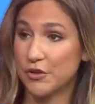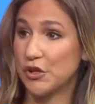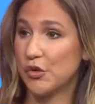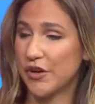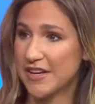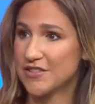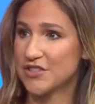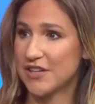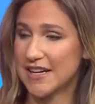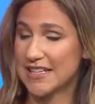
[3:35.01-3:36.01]
to New York
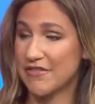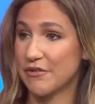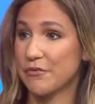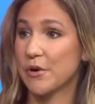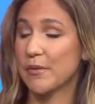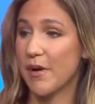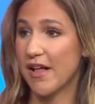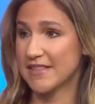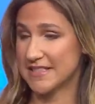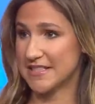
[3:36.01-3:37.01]
yesterday to give a foreign
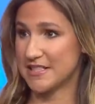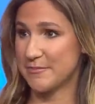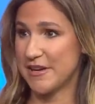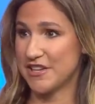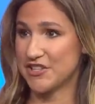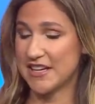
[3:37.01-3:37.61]
policy speech,